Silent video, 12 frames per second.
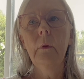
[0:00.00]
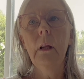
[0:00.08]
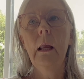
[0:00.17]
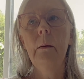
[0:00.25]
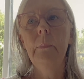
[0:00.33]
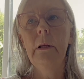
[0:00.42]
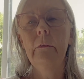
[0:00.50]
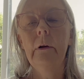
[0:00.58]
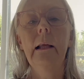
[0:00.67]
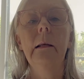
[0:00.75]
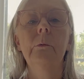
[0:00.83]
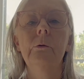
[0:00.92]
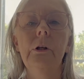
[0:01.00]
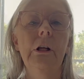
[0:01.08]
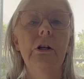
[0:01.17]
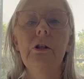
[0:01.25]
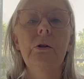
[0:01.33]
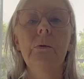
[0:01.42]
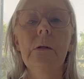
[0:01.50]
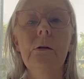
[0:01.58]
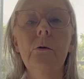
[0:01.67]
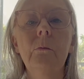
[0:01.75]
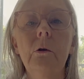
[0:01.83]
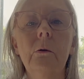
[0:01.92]
and be available, you know, to do a
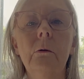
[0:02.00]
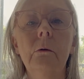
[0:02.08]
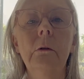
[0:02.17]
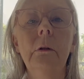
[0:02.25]
Zoom call